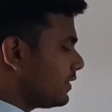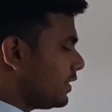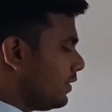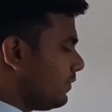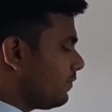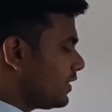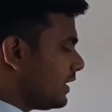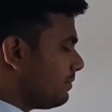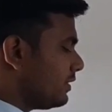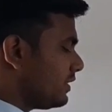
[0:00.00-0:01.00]
So
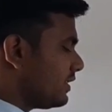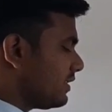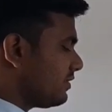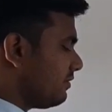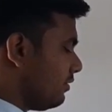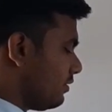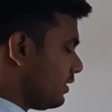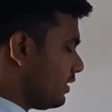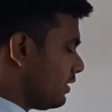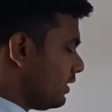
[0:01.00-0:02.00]
suppose this
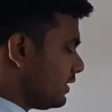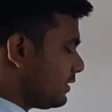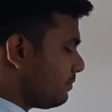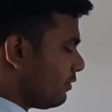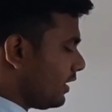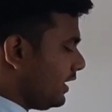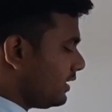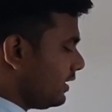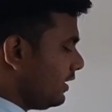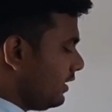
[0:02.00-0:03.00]
focus
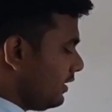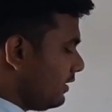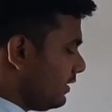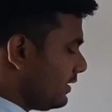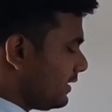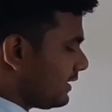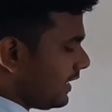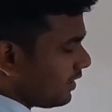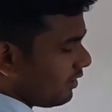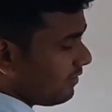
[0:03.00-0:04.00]
point, this is
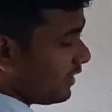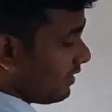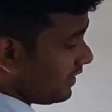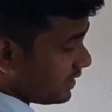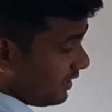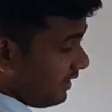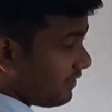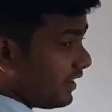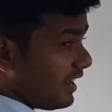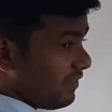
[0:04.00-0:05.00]
center of curvature.
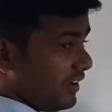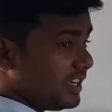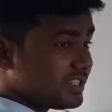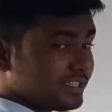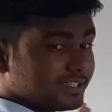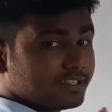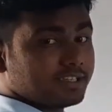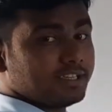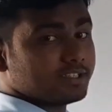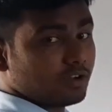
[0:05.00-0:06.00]
Different definitions
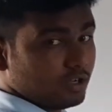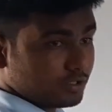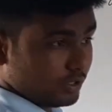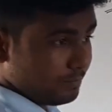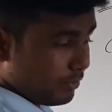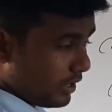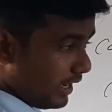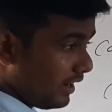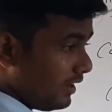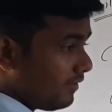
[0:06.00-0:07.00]
is also
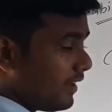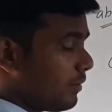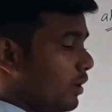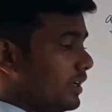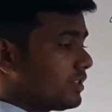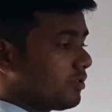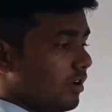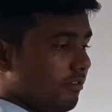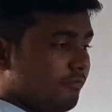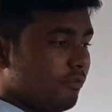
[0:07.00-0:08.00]
important, that what is
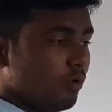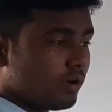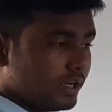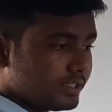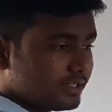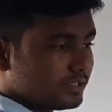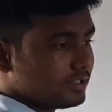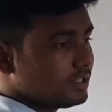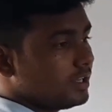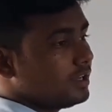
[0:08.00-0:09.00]
called
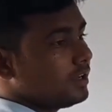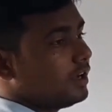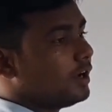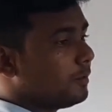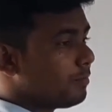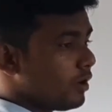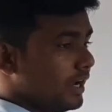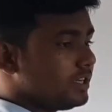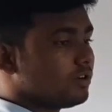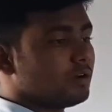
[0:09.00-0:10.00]
focus
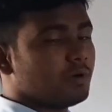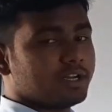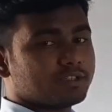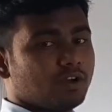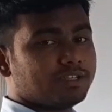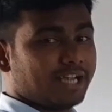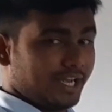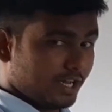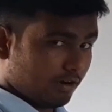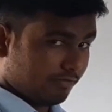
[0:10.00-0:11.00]
point or what is called
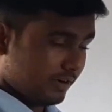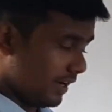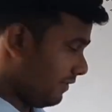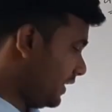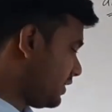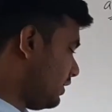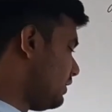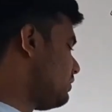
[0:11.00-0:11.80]
center of curvature.